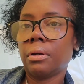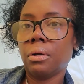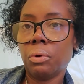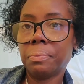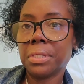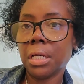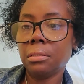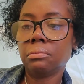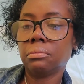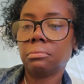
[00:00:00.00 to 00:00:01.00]
her
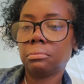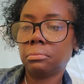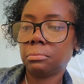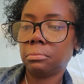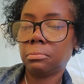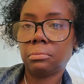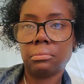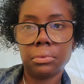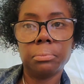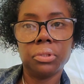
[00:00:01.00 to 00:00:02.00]
website.
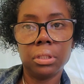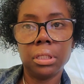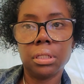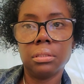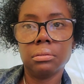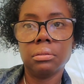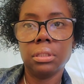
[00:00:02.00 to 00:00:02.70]
I'm going to link it.